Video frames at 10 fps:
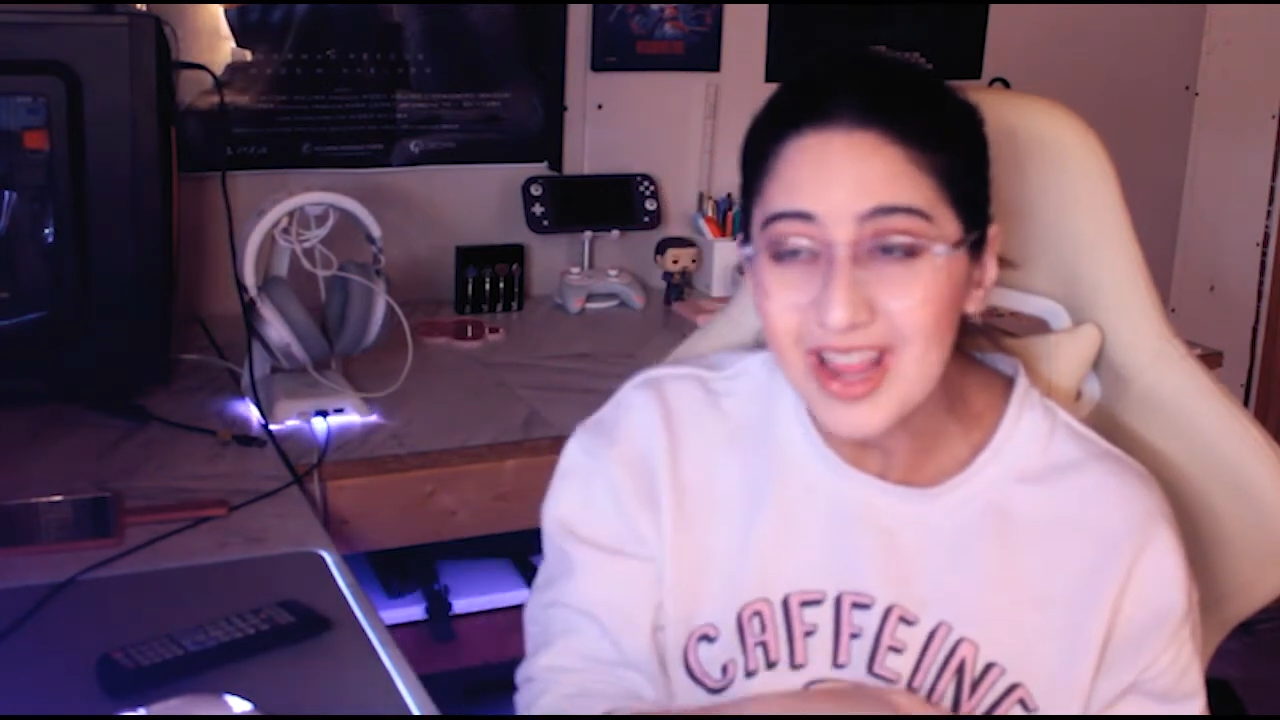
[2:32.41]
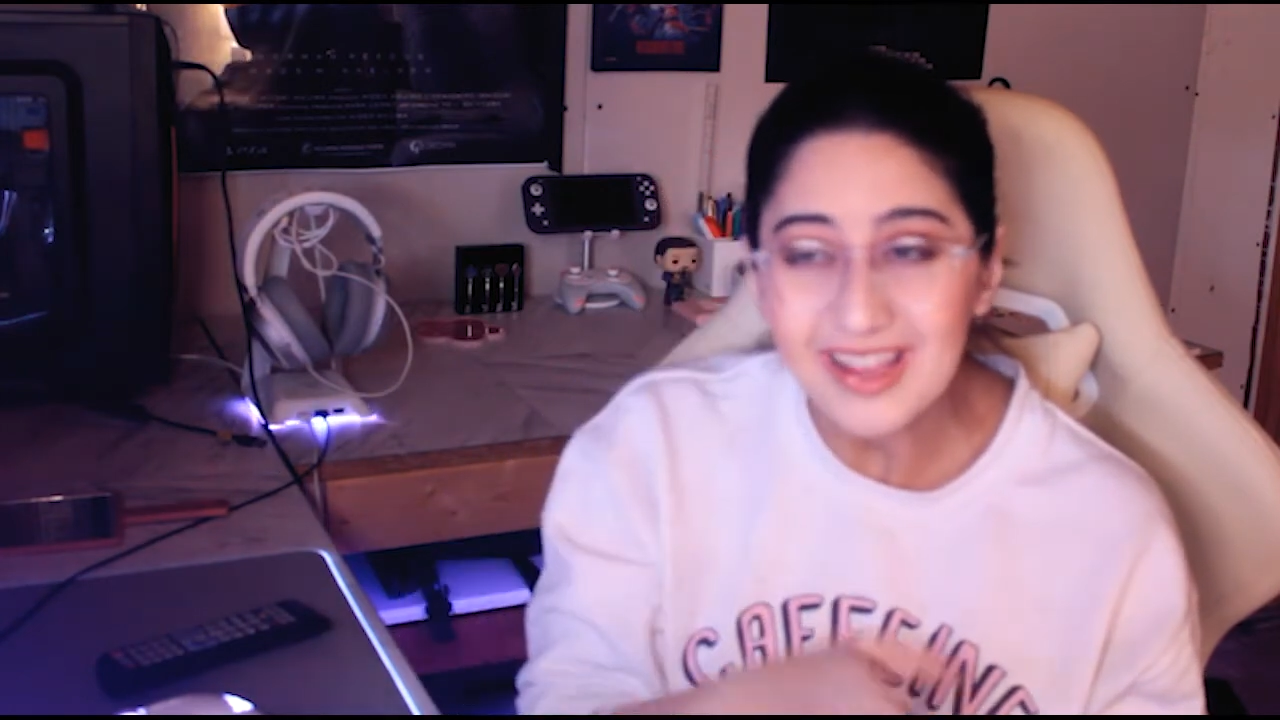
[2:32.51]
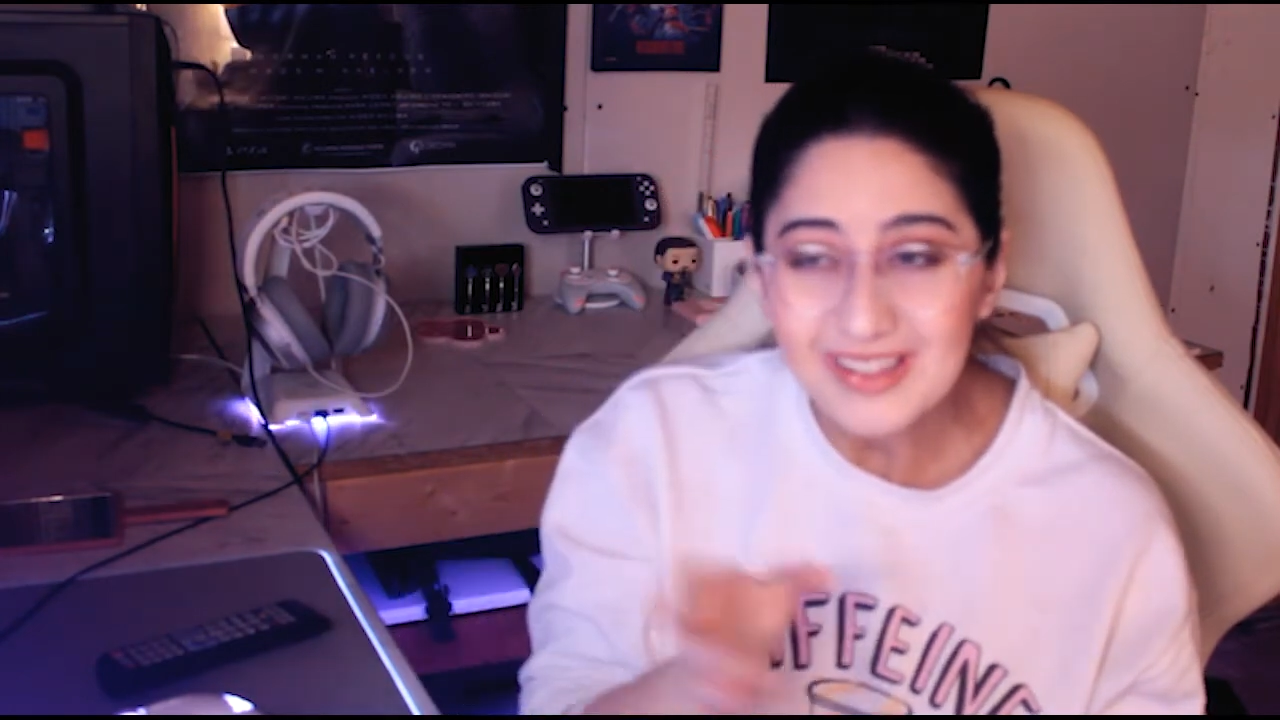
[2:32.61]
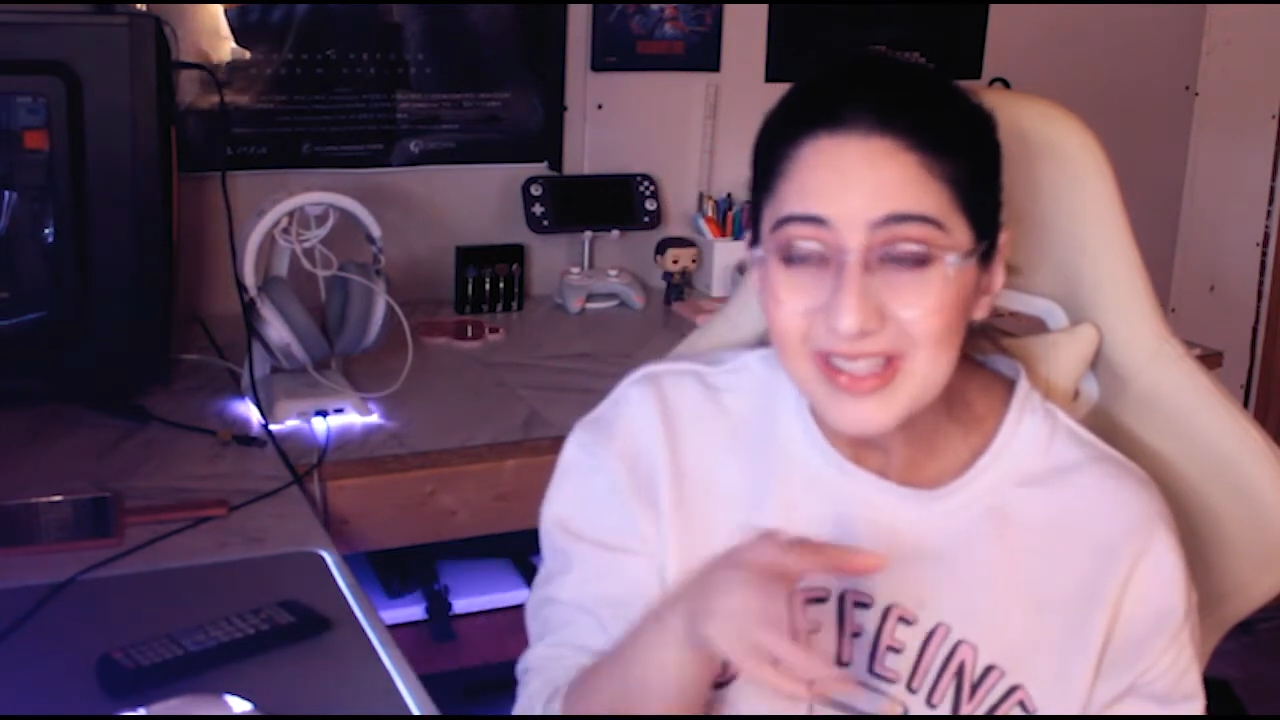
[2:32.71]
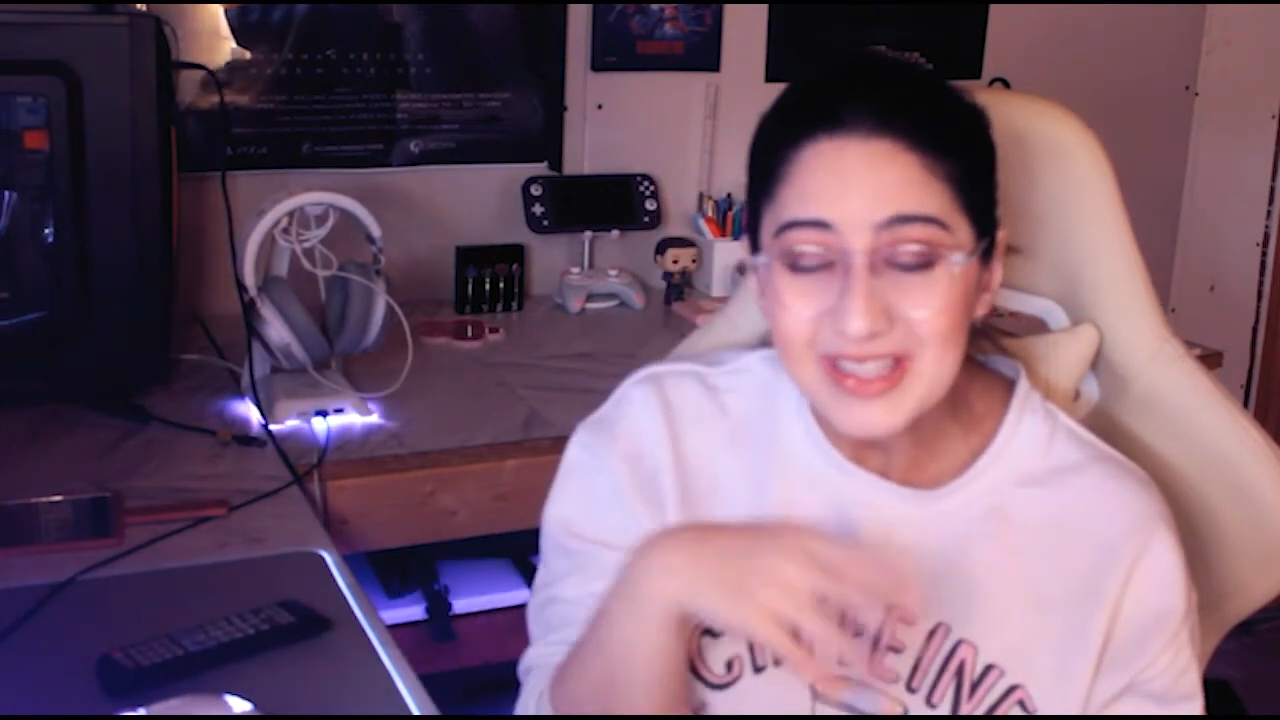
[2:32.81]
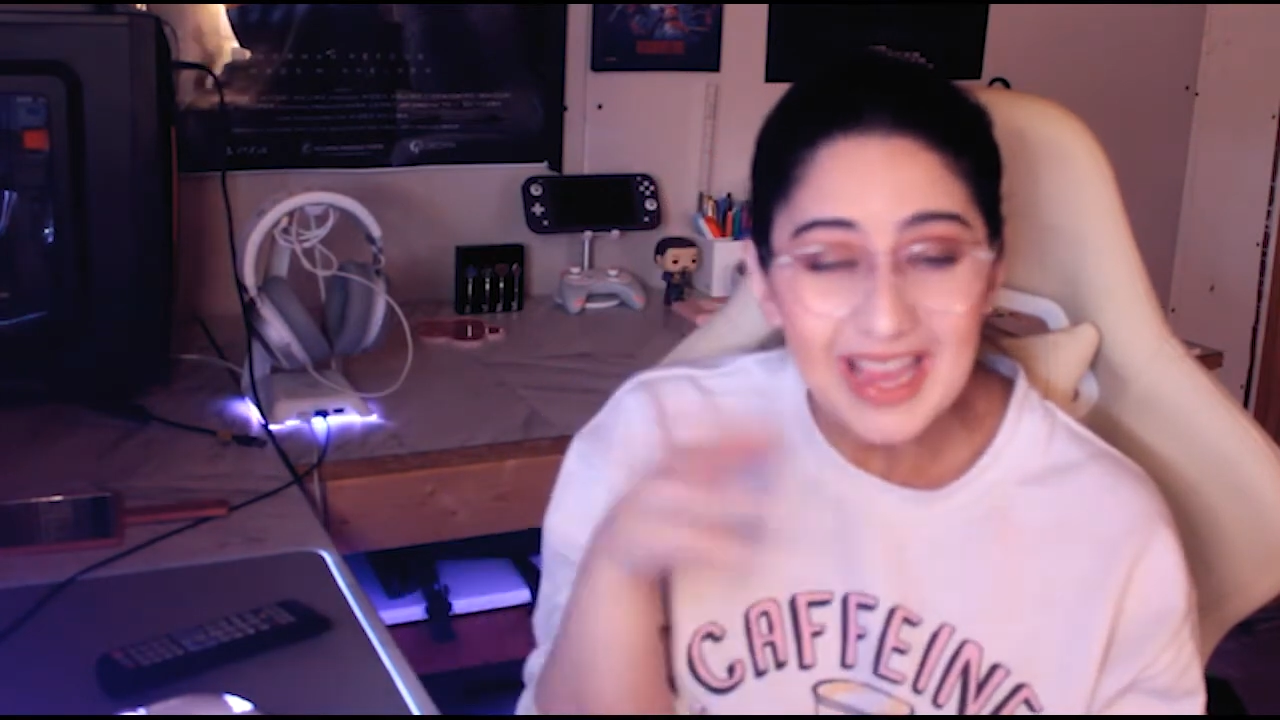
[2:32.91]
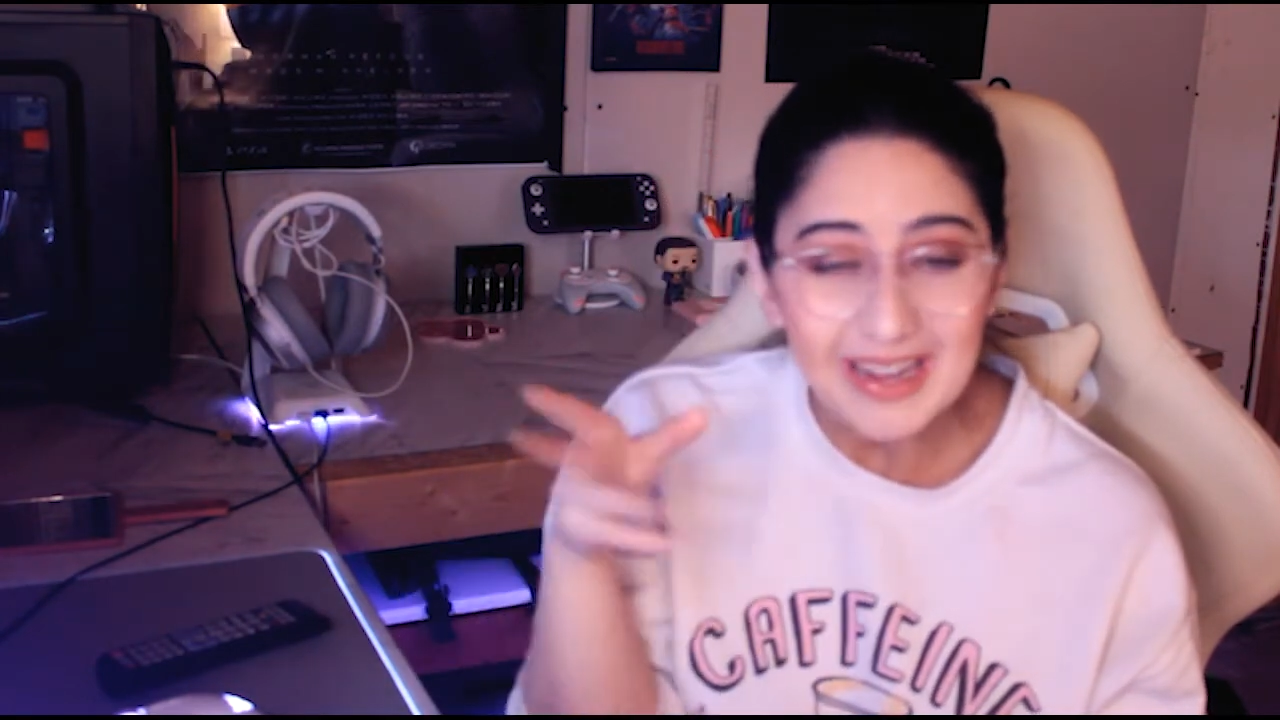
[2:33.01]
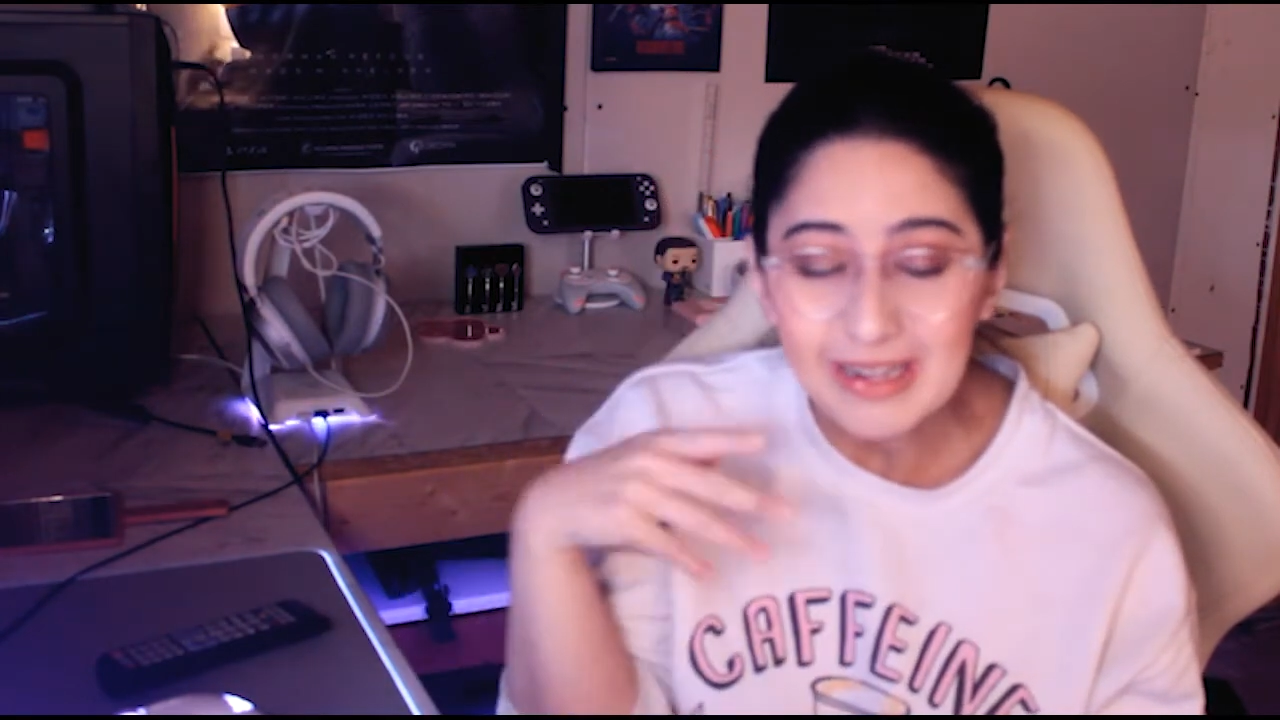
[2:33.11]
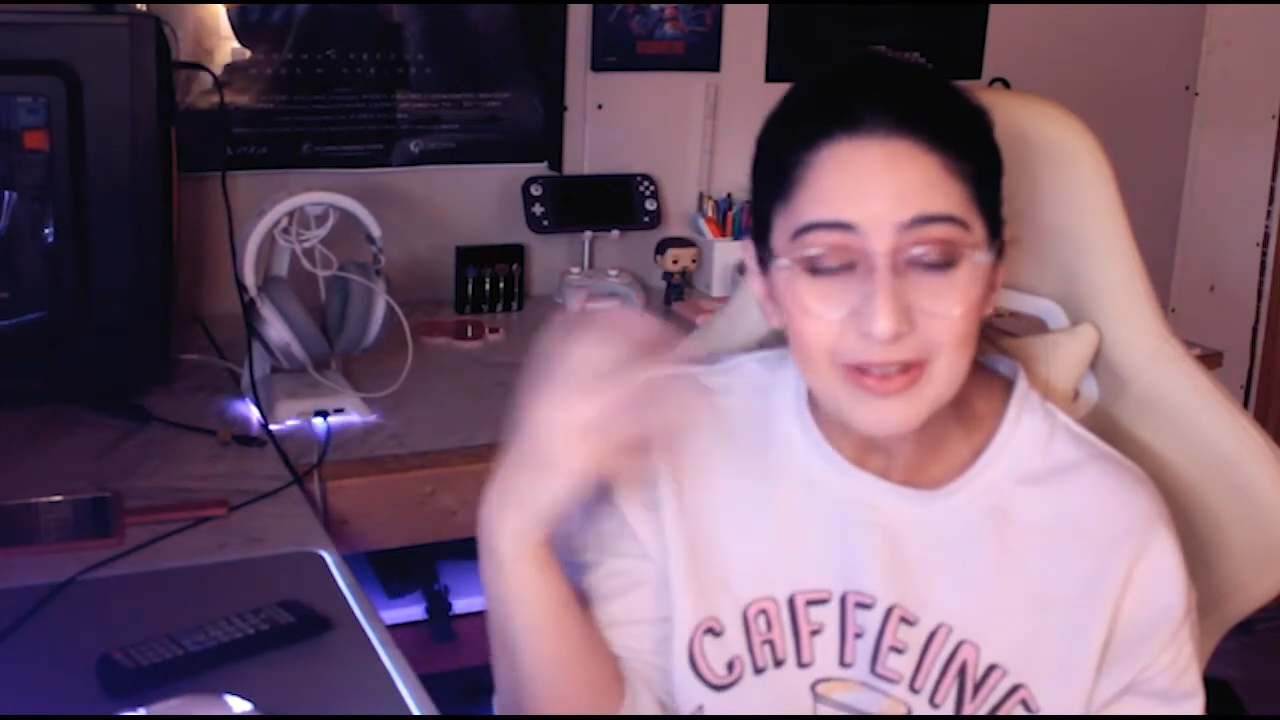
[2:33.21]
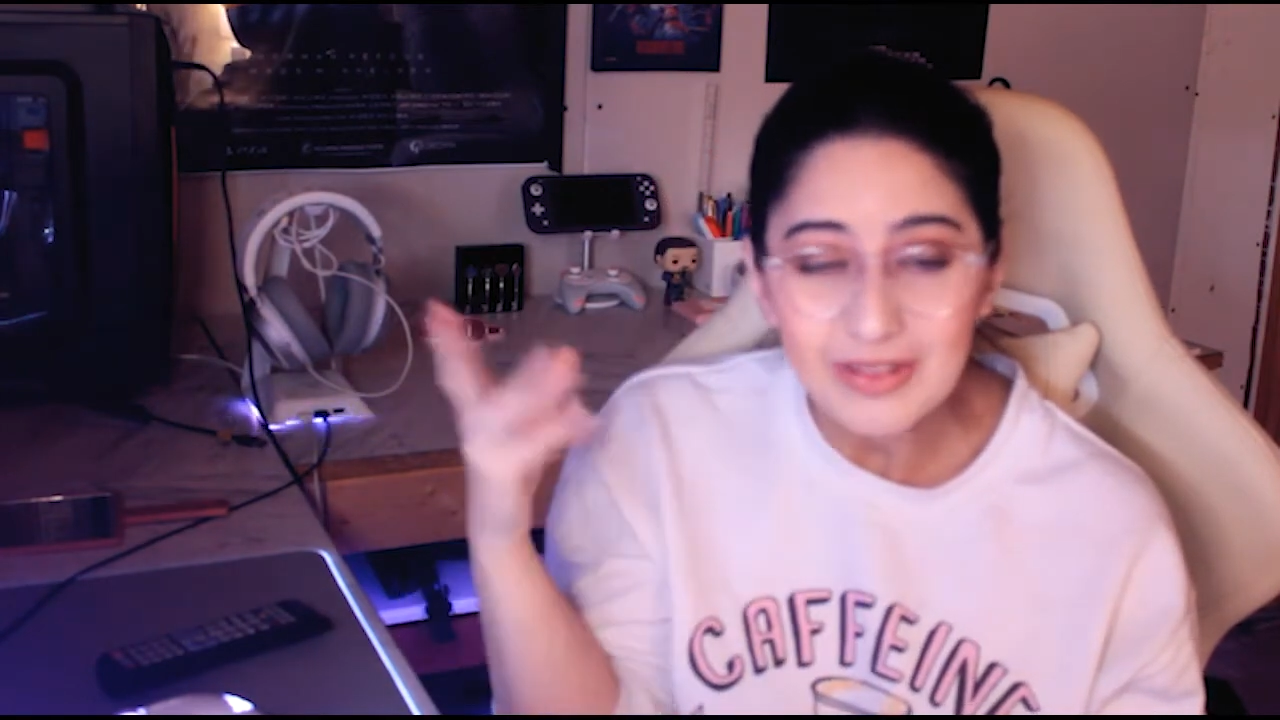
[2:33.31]
hence the
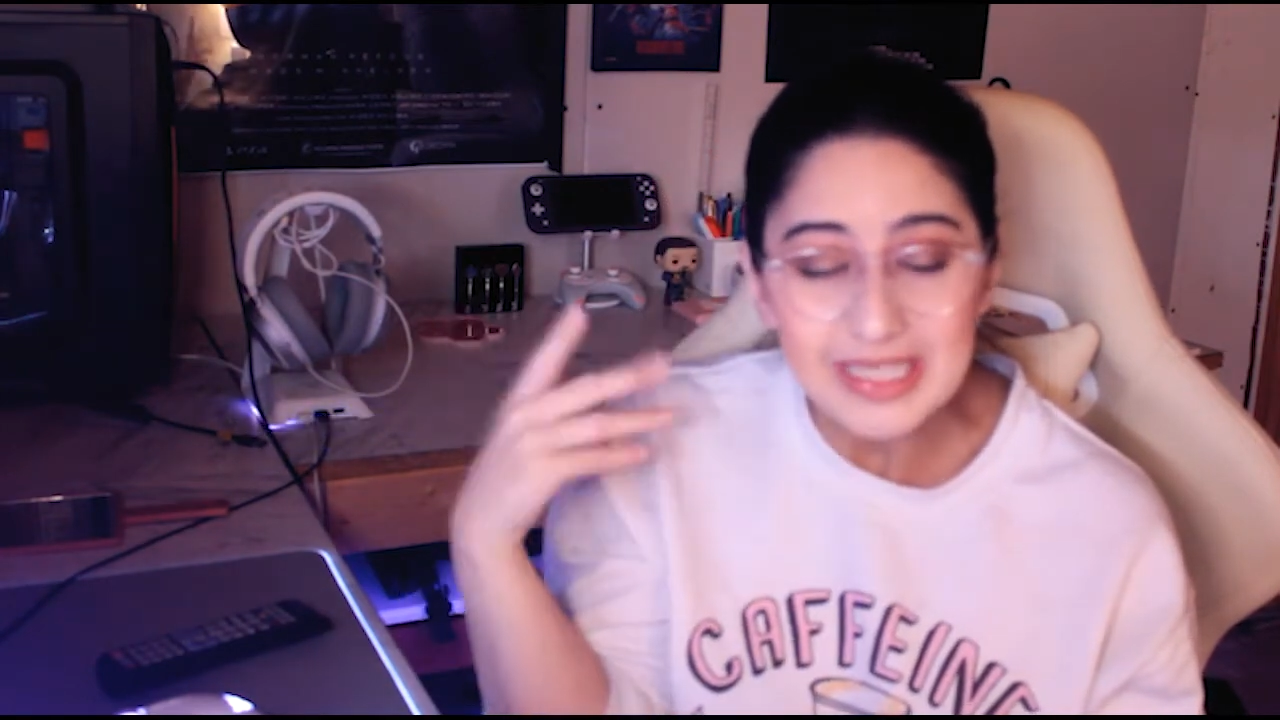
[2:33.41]
title of